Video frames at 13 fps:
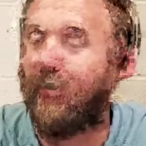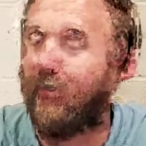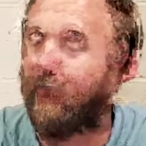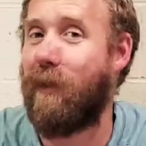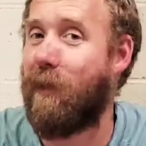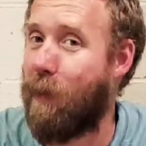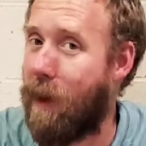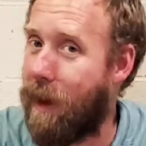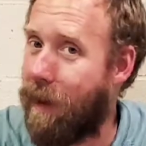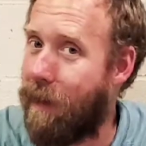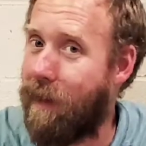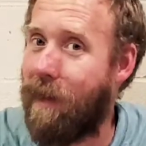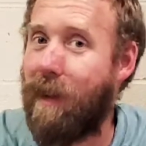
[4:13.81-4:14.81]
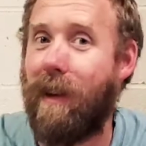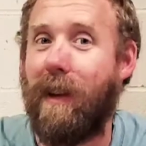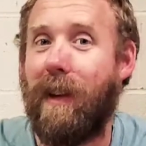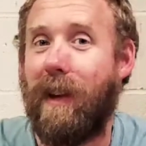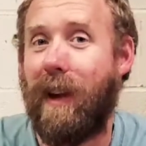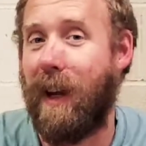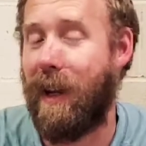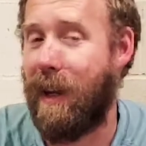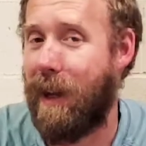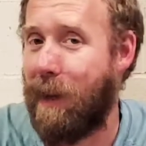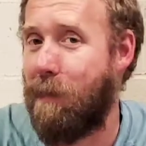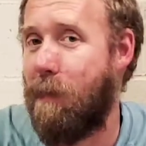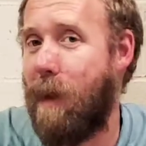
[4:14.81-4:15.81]
I swear it
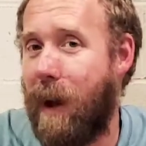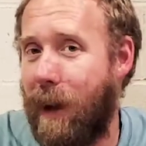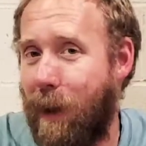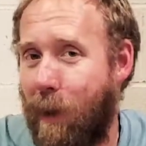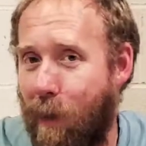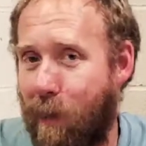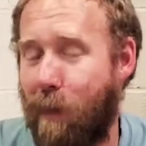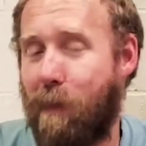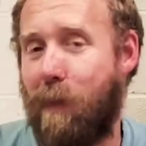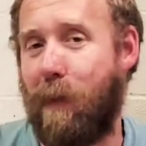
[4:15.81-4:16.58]
hit my over